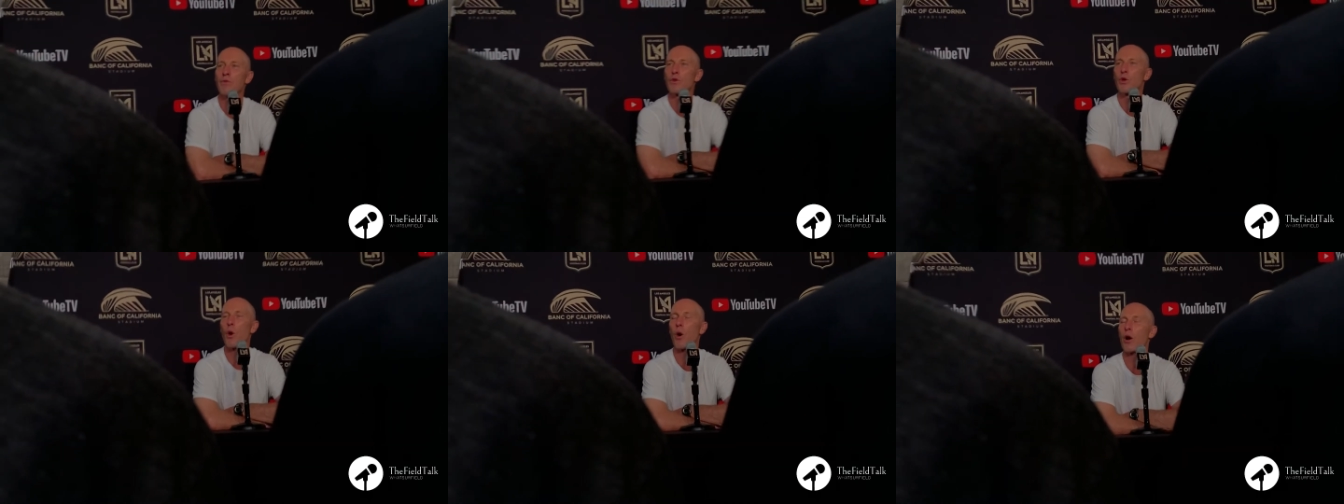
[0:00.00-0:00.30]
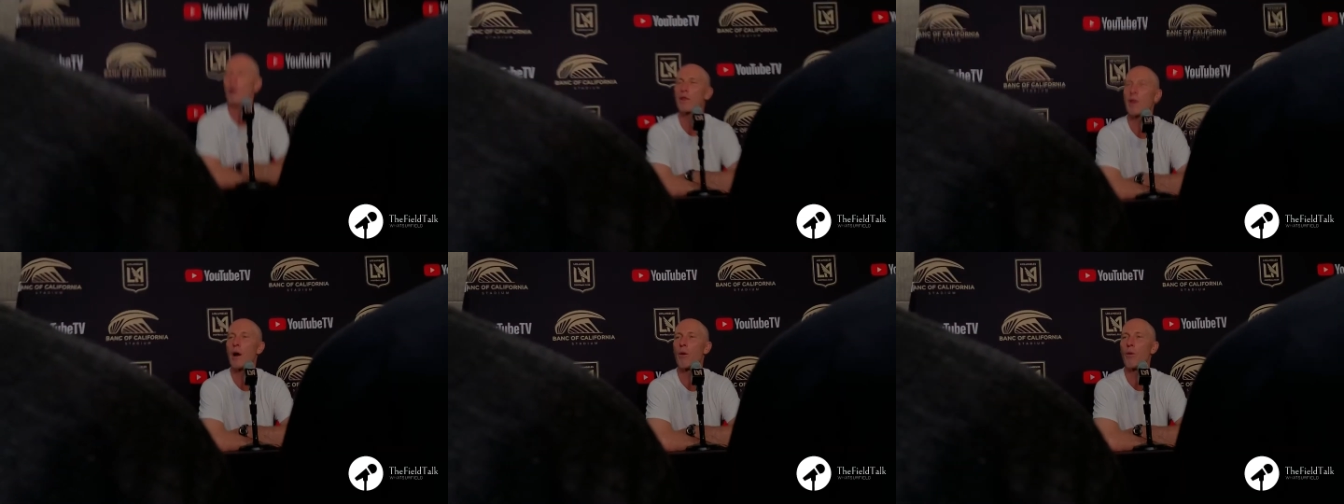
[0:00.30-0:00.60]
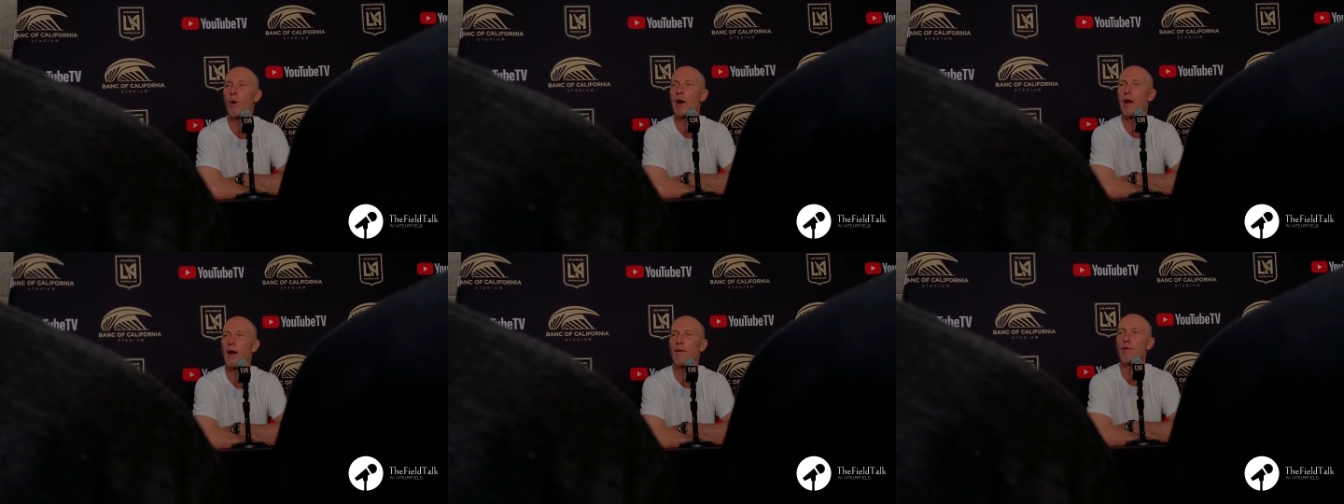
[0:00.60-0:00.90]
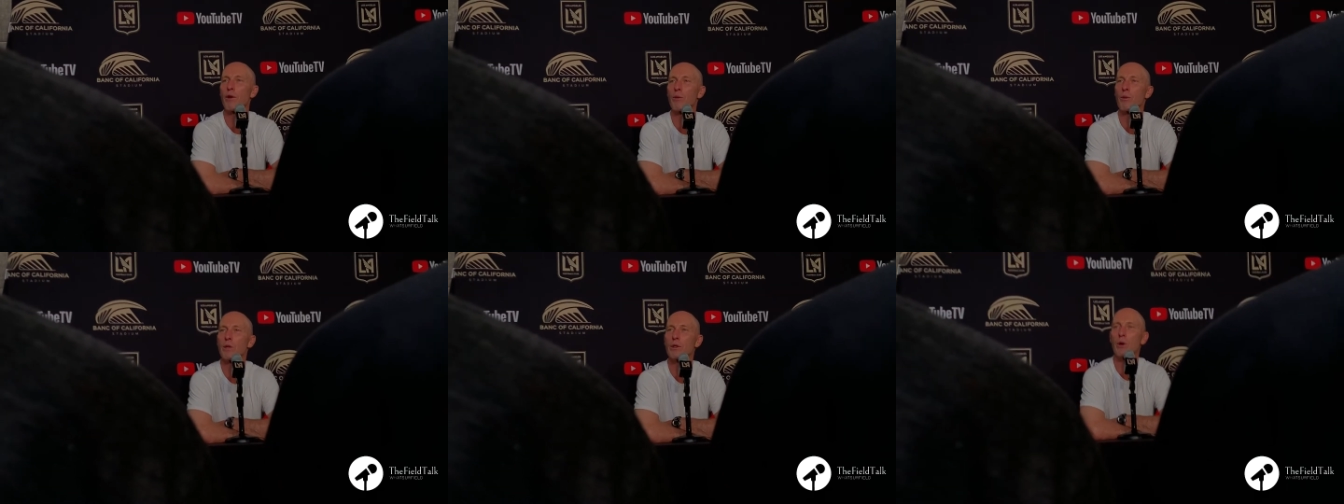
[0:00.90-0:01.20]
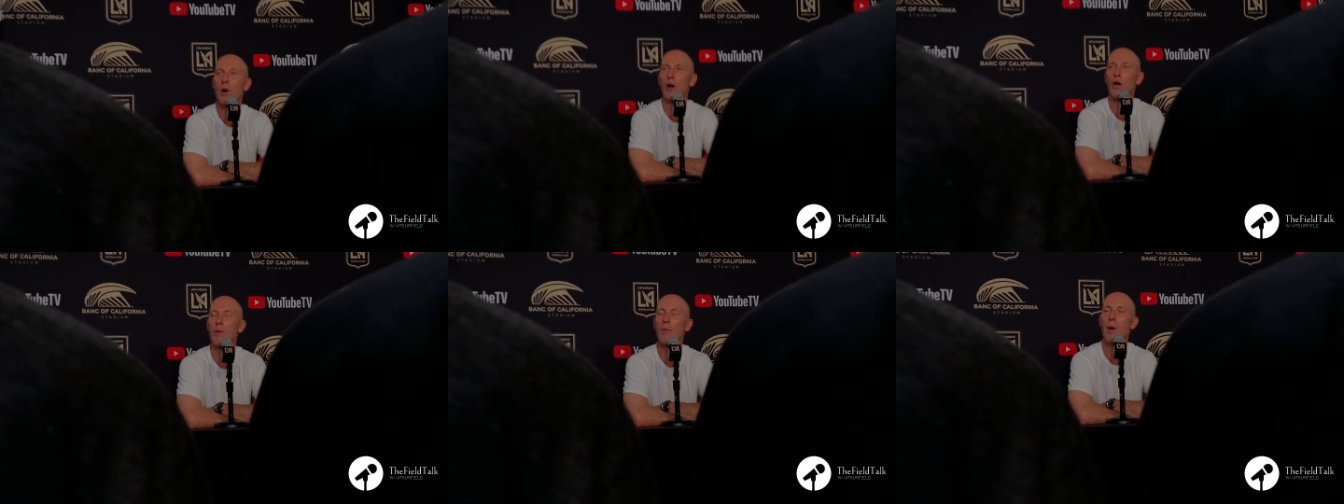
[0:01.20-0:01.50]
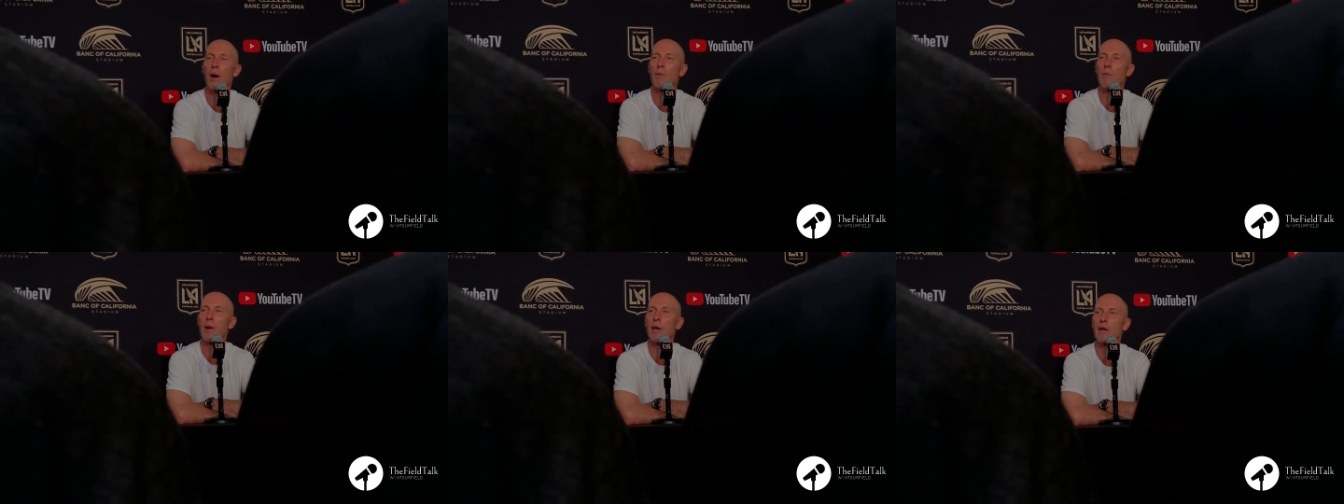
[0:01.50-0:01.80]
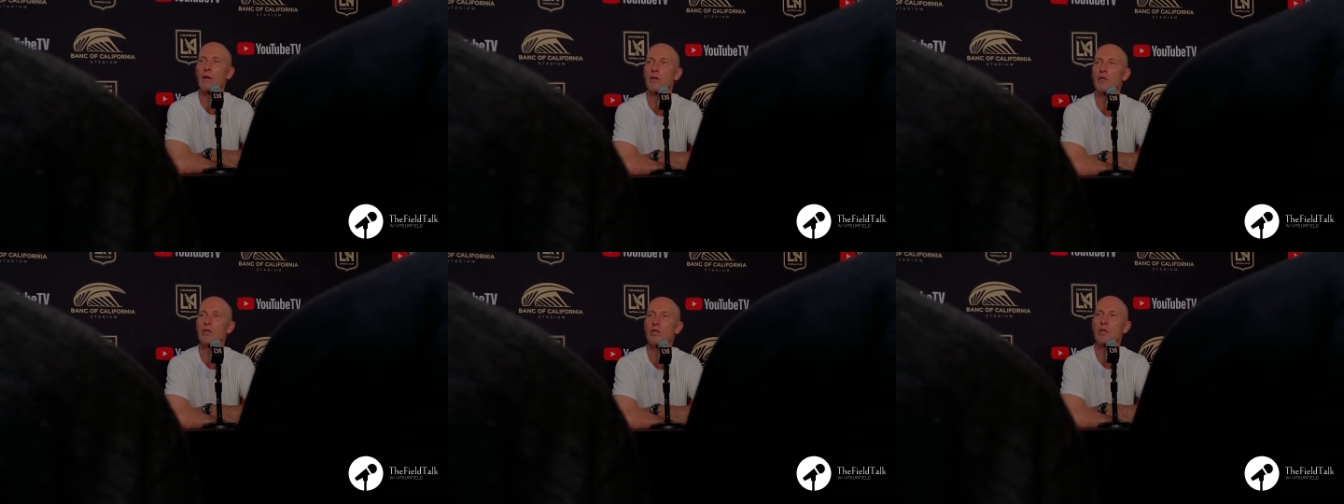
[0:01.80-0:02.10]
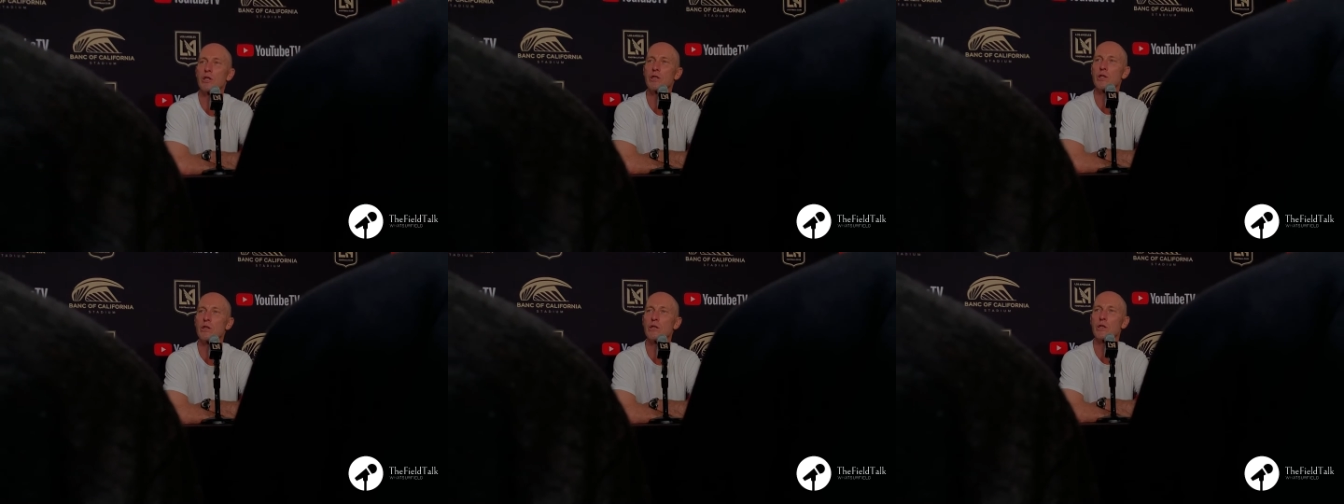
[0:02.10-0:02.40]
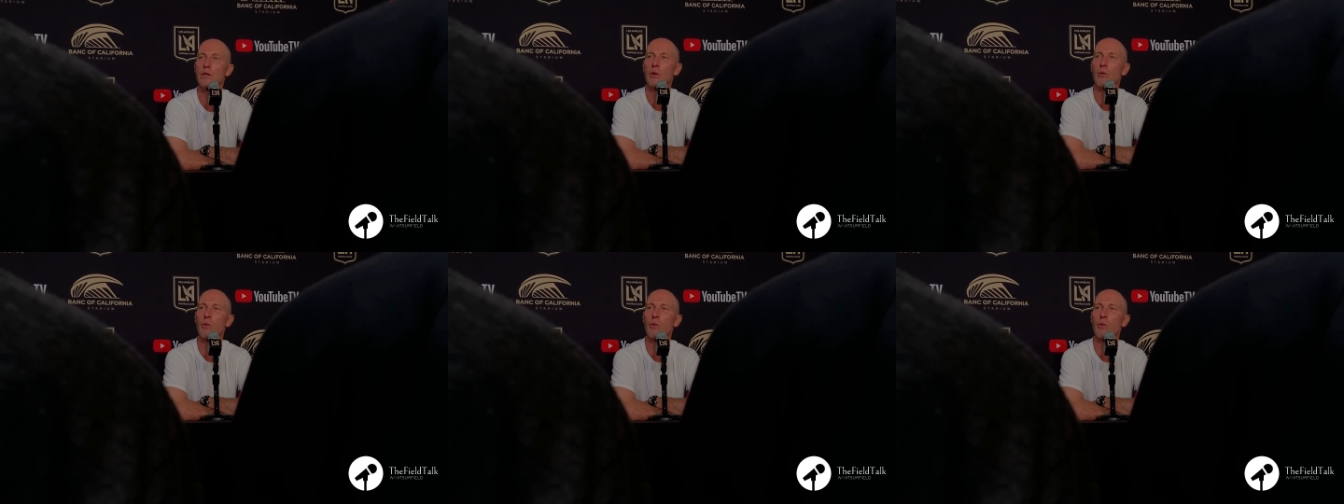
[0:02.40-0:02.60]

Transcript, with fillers: talked that way ever. We talk about making decisions